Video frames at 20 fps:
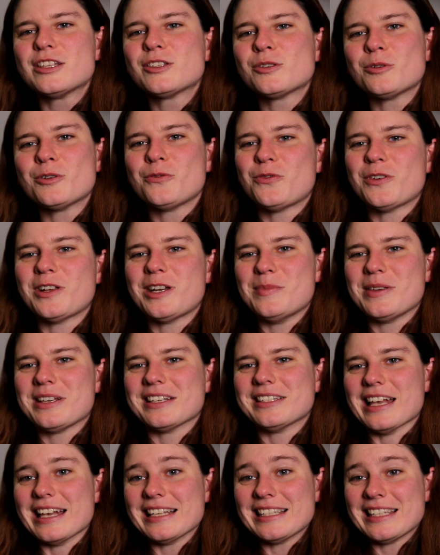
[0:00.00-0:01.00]
It's sort of funny
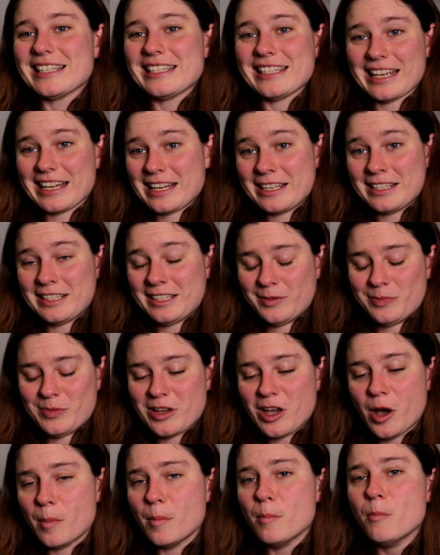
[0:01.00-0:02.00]
because as the science has
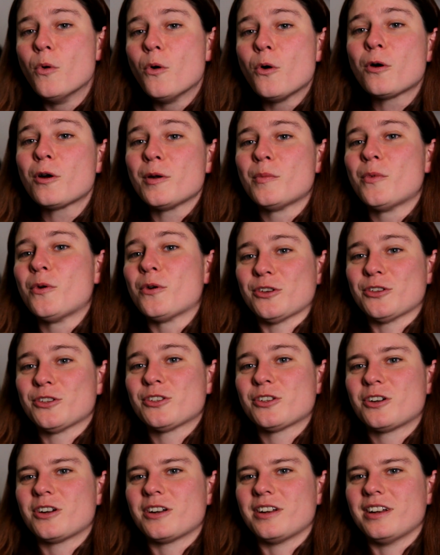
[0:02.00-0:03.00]
become more and more
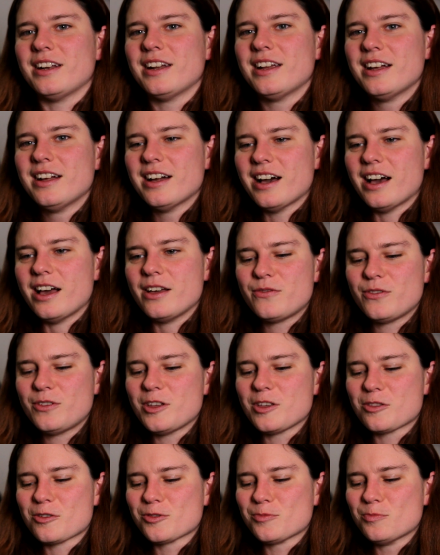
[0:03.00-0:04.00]
certain, I feel
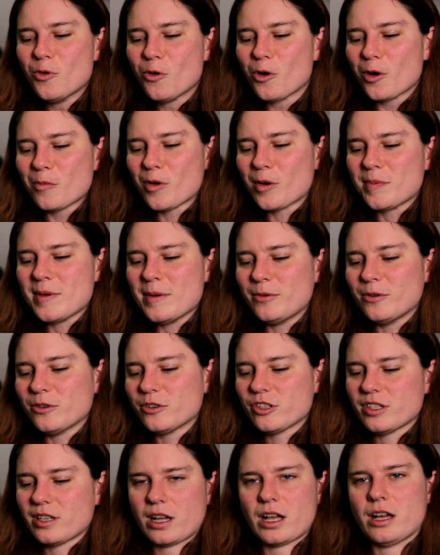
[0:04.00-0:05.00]
like there's more and more people who are
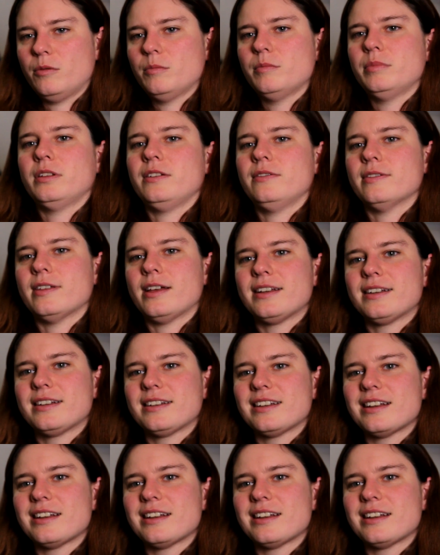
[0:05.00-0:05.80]
just like, I don't believe that